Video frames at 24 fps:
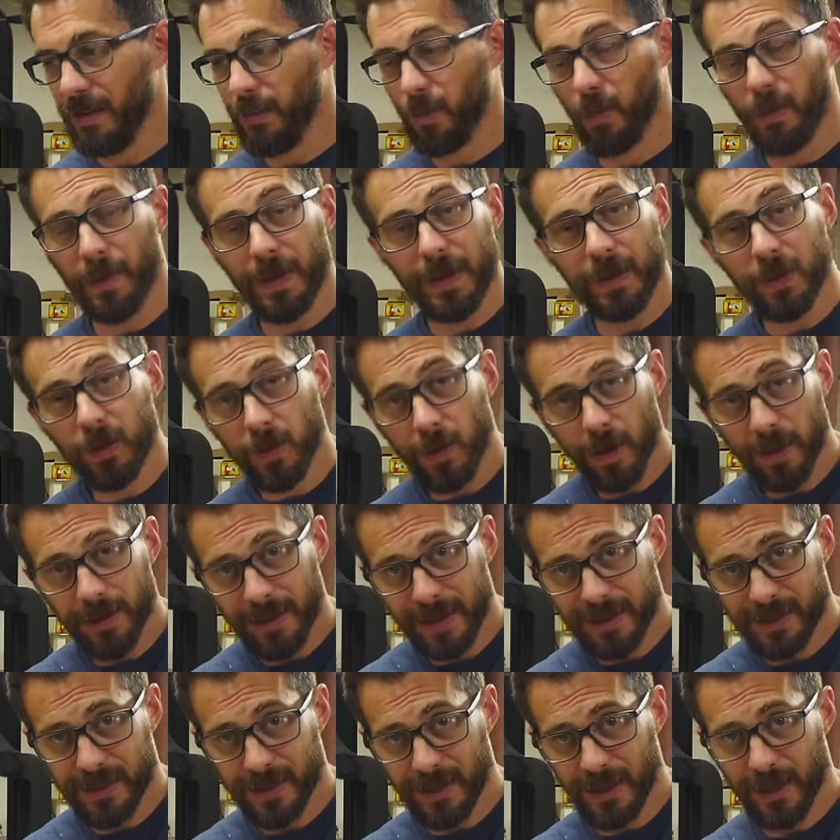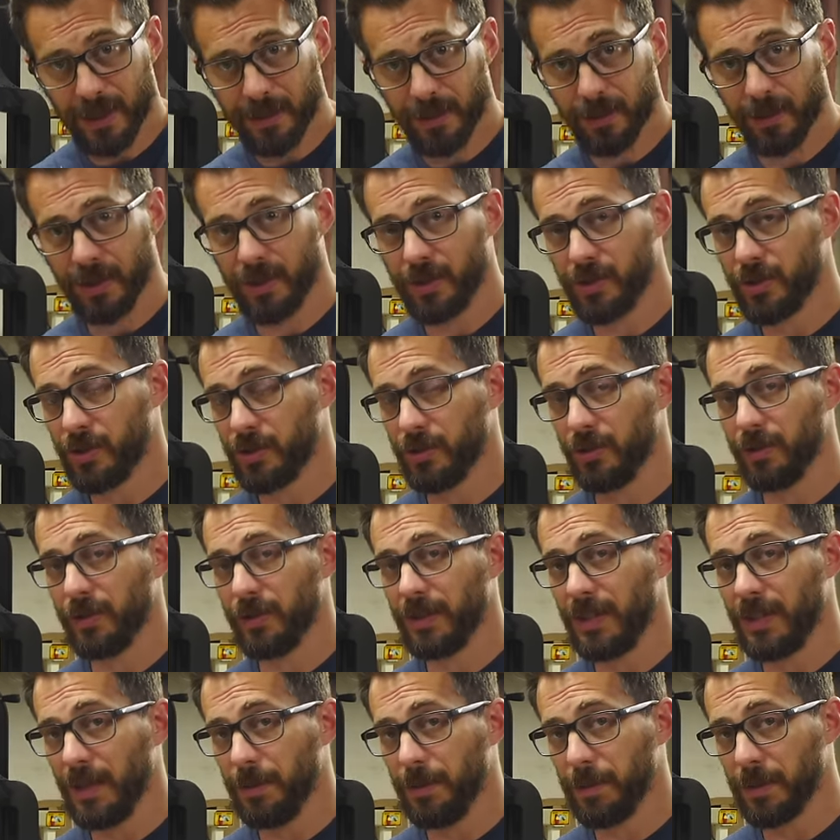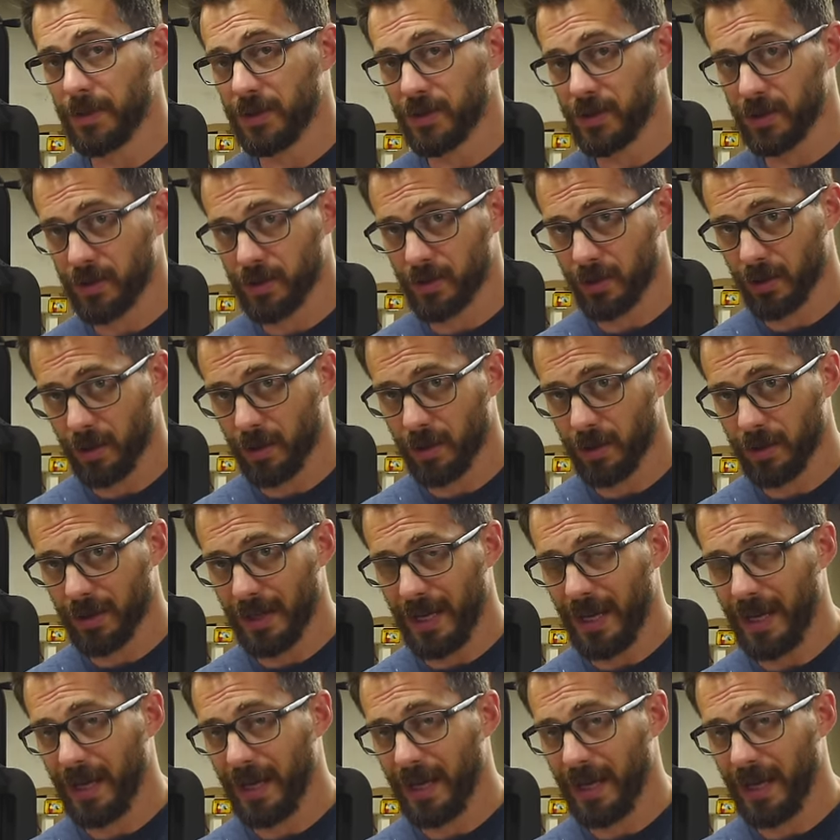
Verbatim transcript: When we glue all that together, it should keep it strong